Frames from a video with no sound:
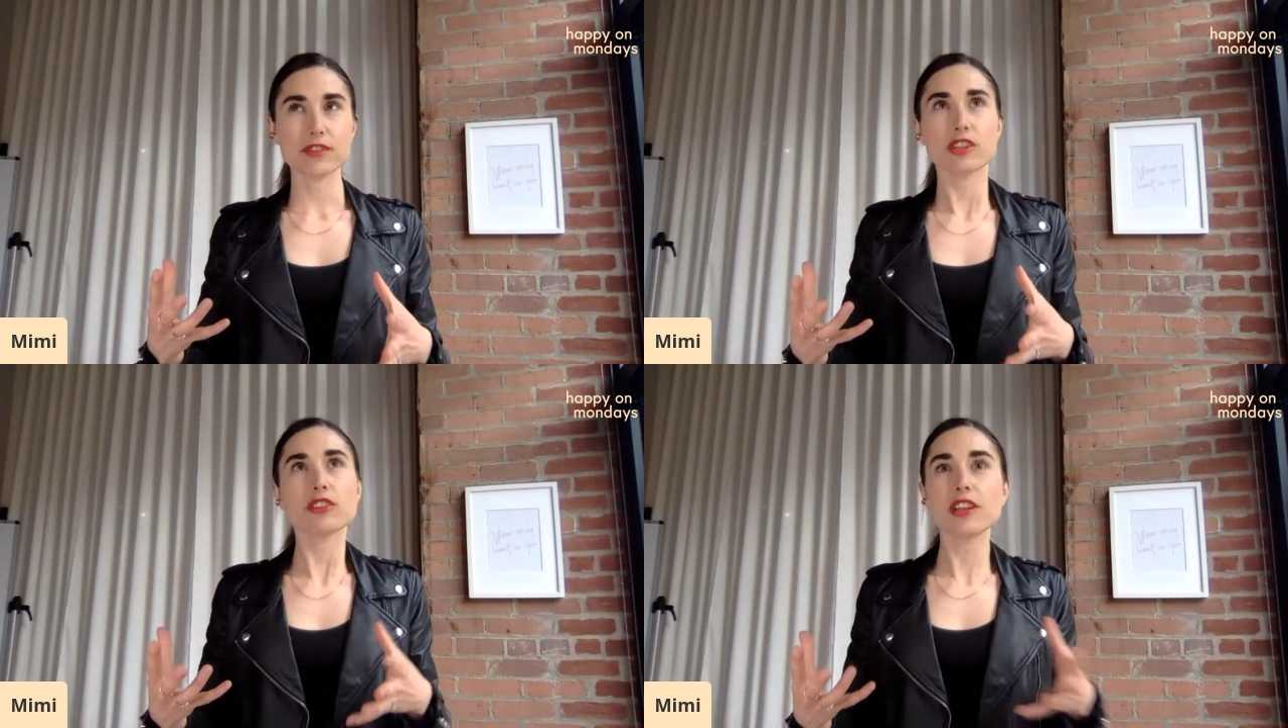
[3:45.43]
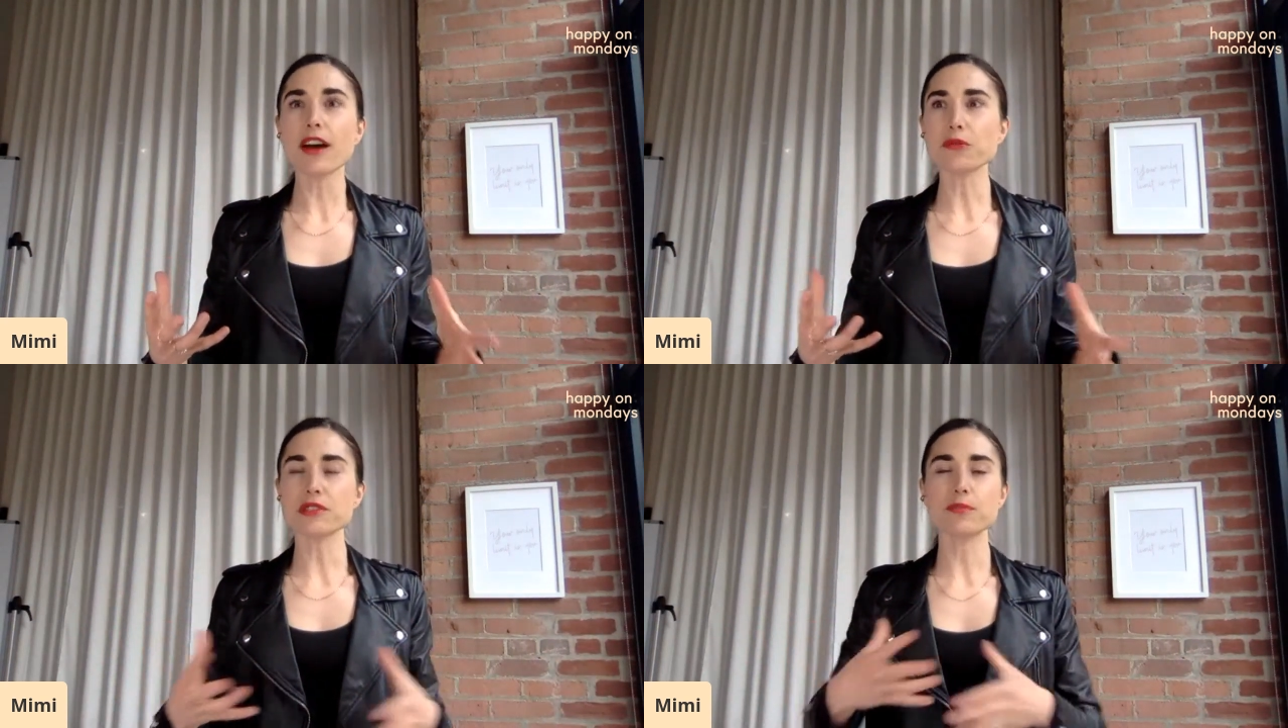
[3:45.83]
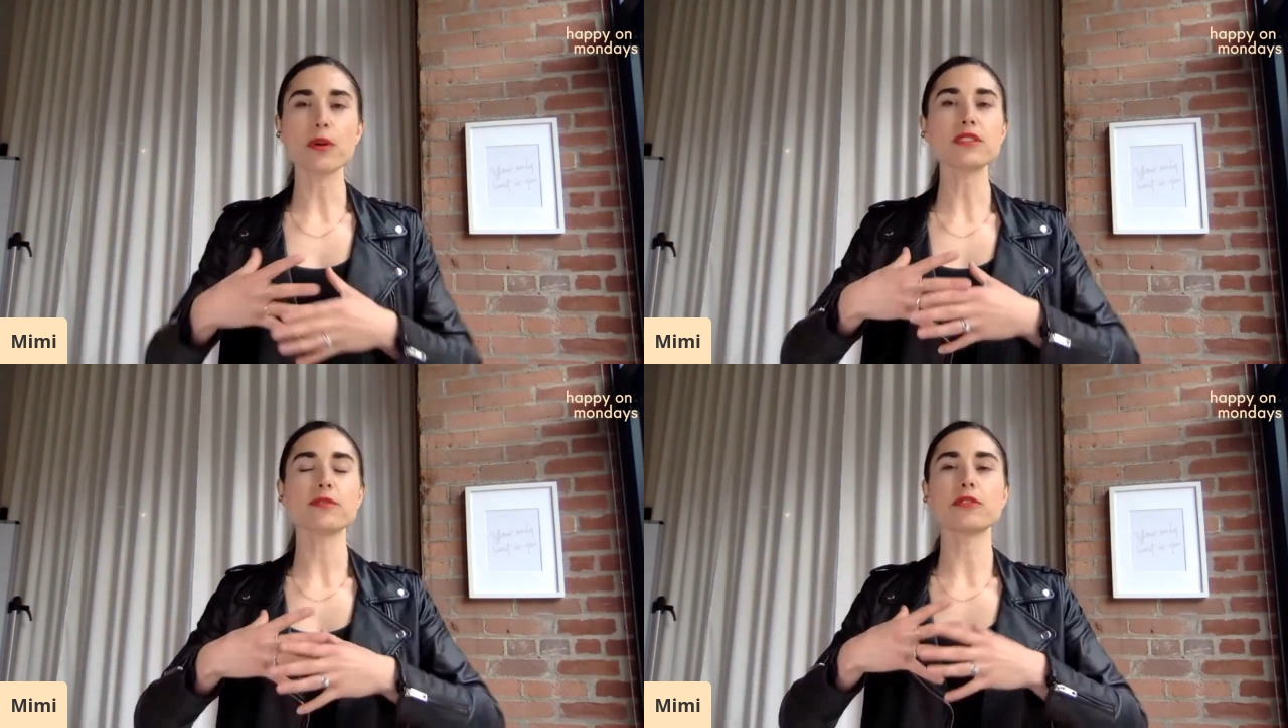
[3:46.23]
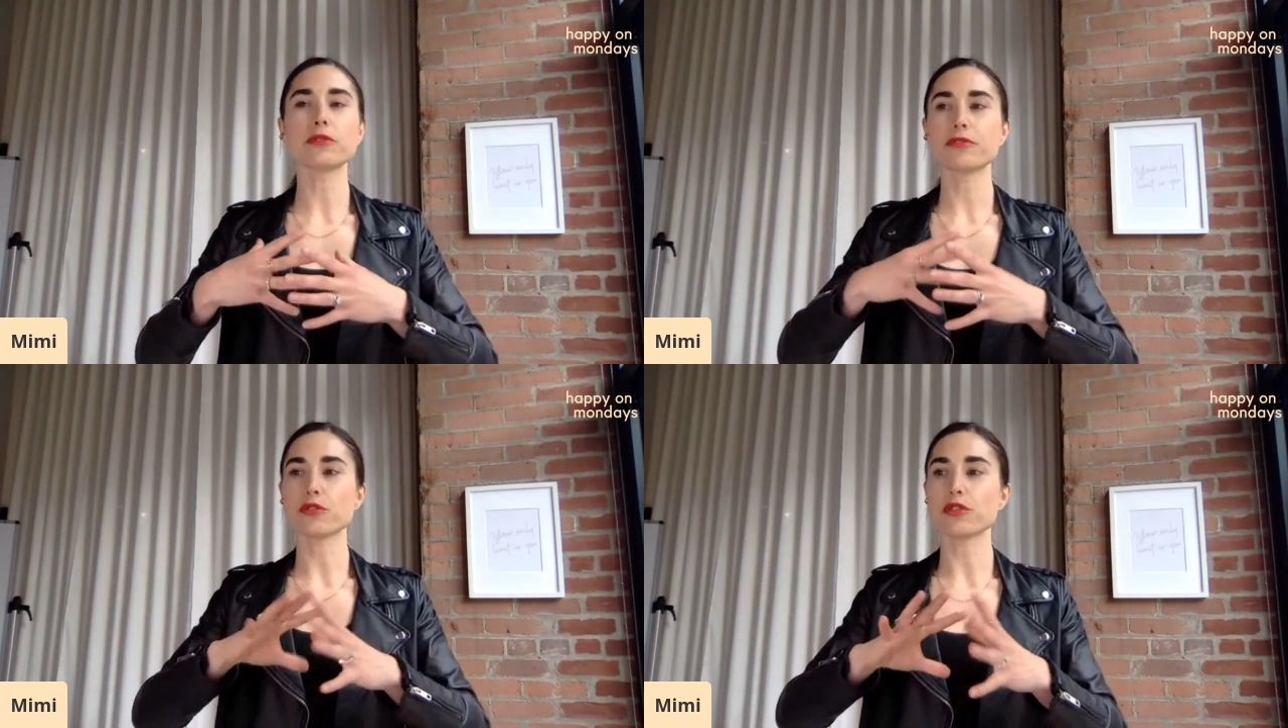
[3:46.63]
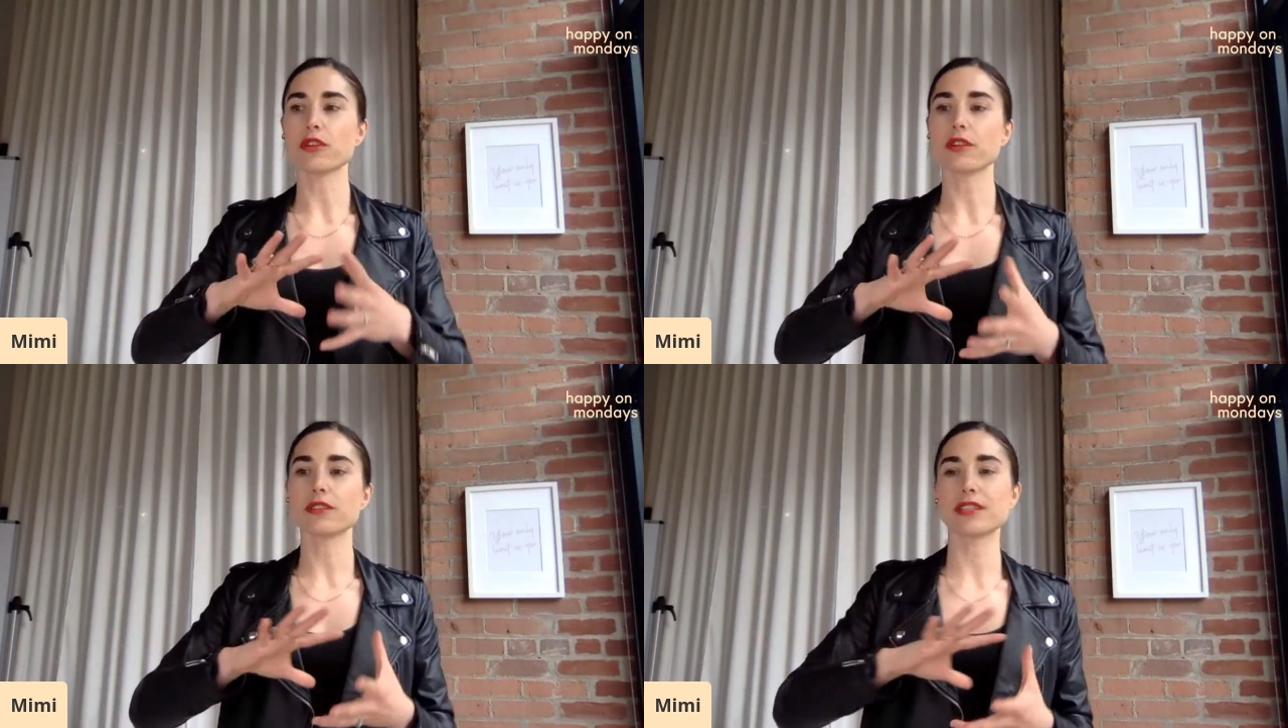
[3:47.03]
You're not responsible
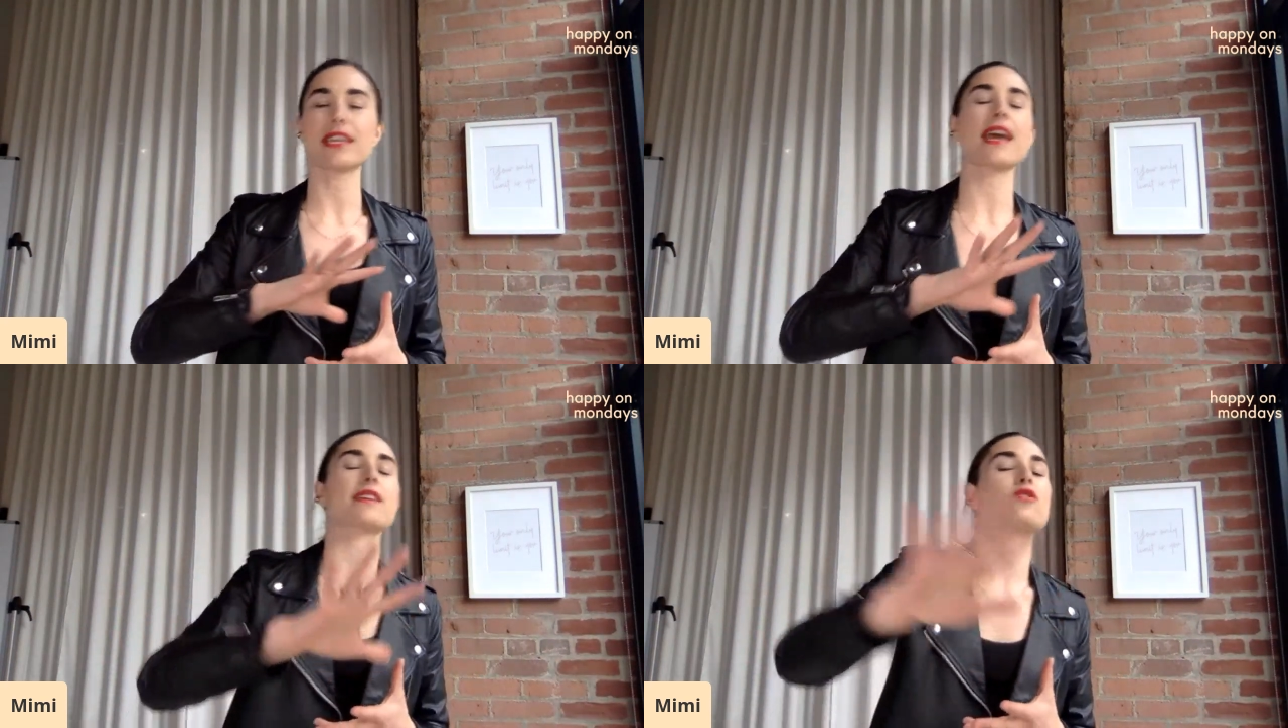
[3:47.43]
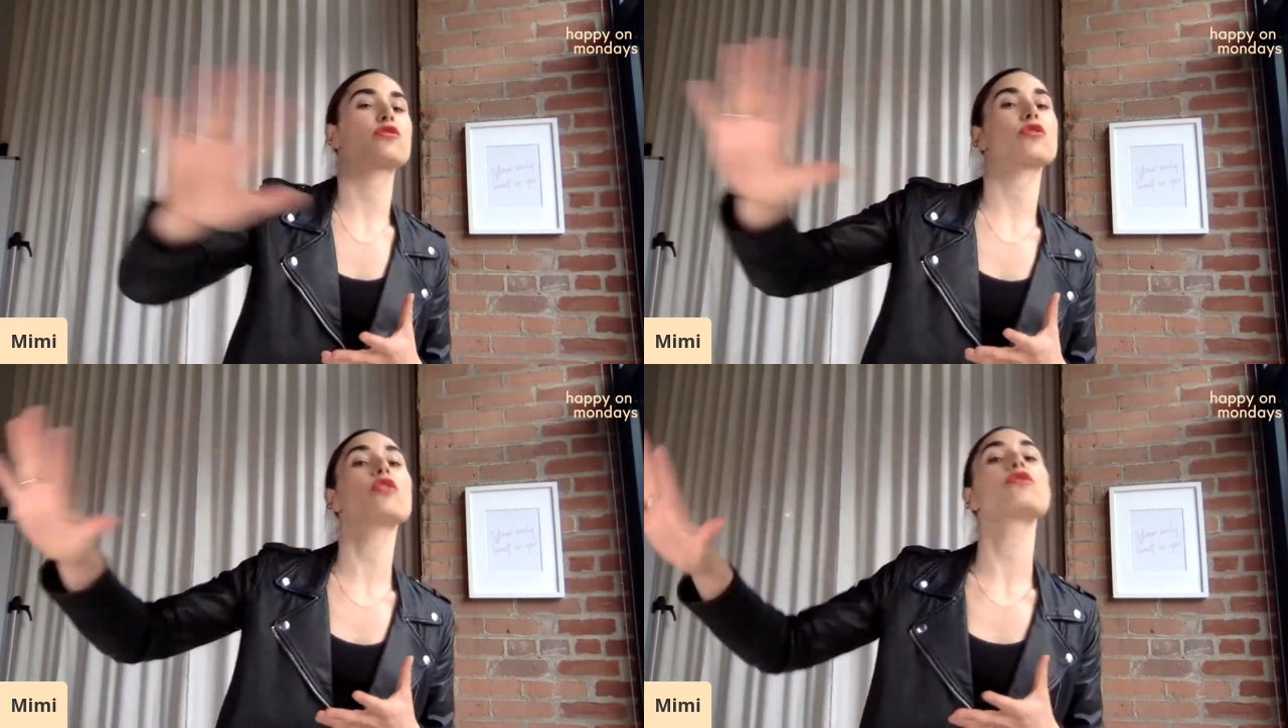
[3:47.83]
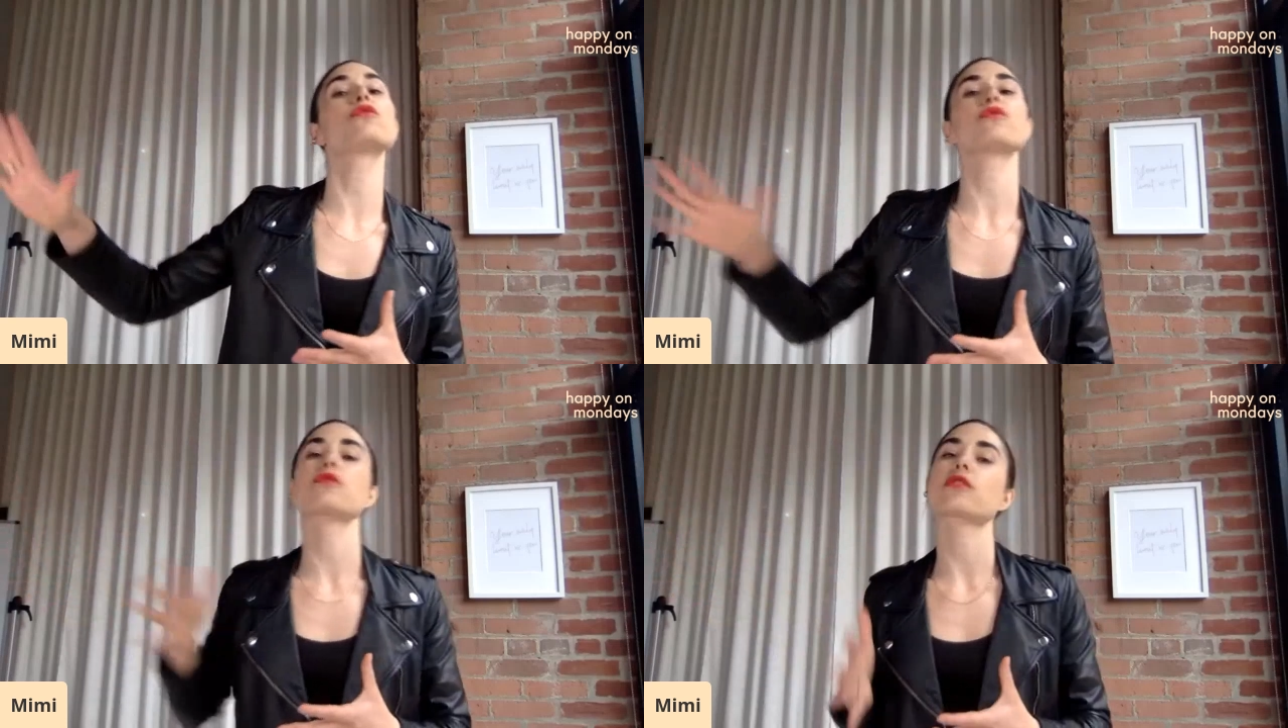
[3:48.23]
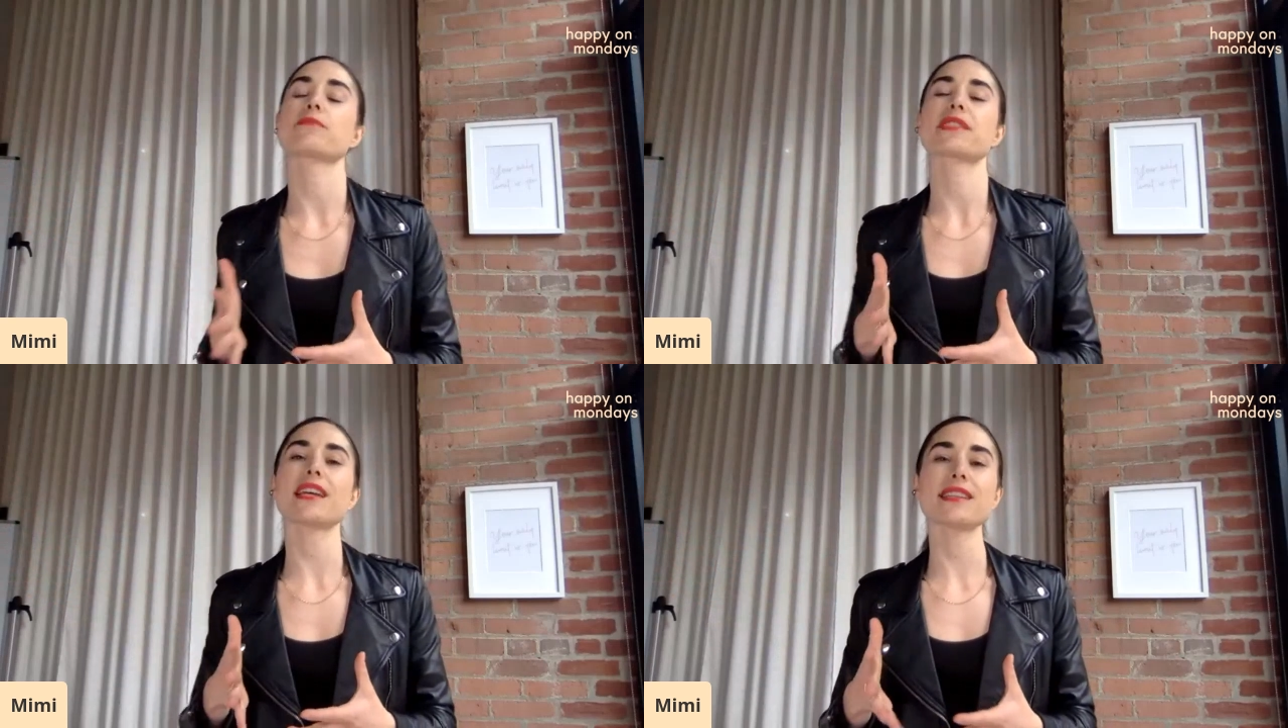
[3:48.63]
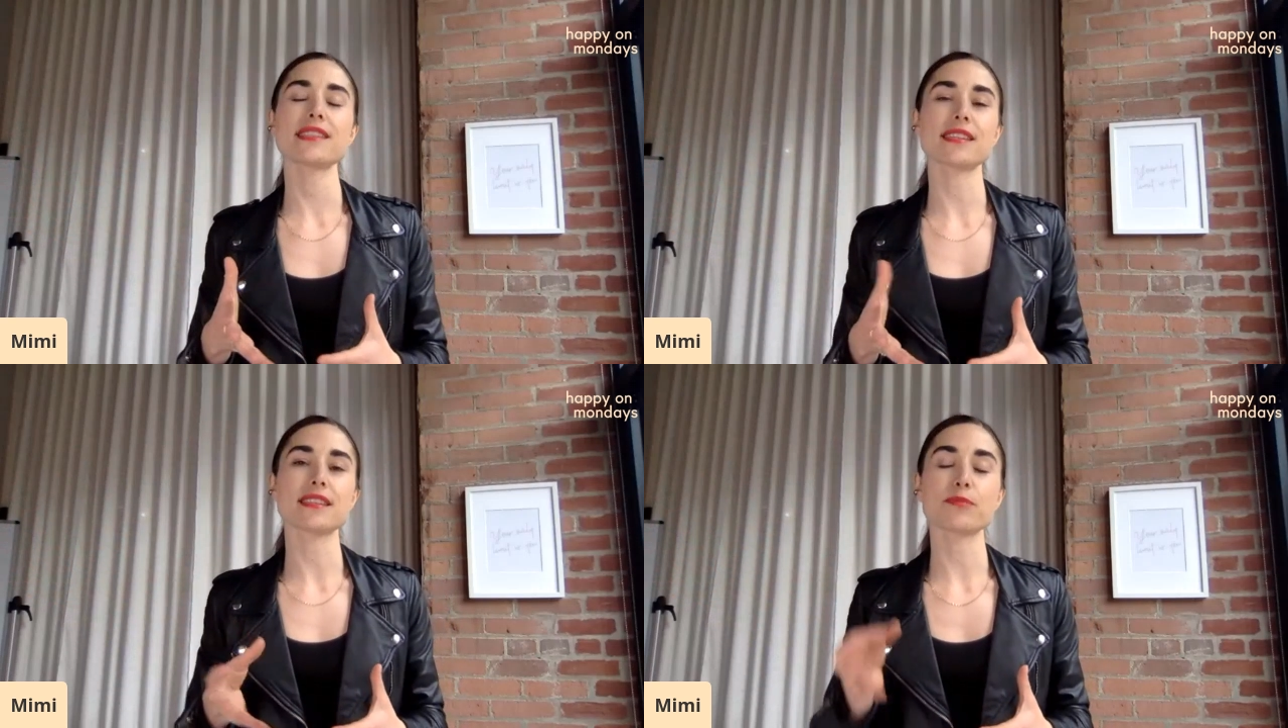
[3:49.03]
for the external circumstances,